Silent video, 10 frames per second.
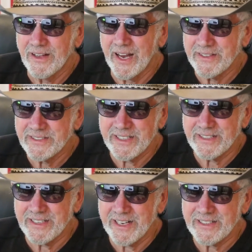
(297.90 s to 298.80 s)
I
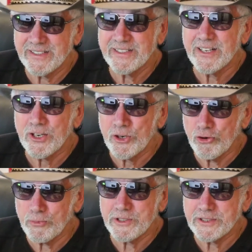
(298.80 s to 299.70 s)
said that
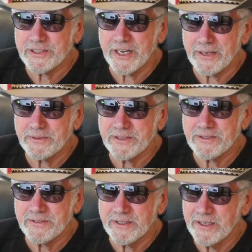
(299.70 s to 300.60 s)
numerous times.
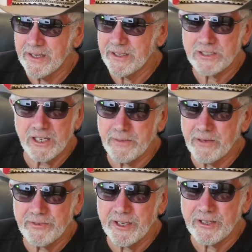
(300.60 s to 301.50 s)
It's on my
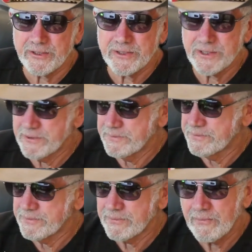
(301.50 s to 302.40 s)
videos.
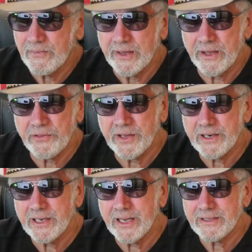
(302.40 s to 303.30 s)
You
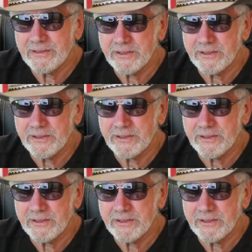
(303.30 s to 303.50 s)
think not?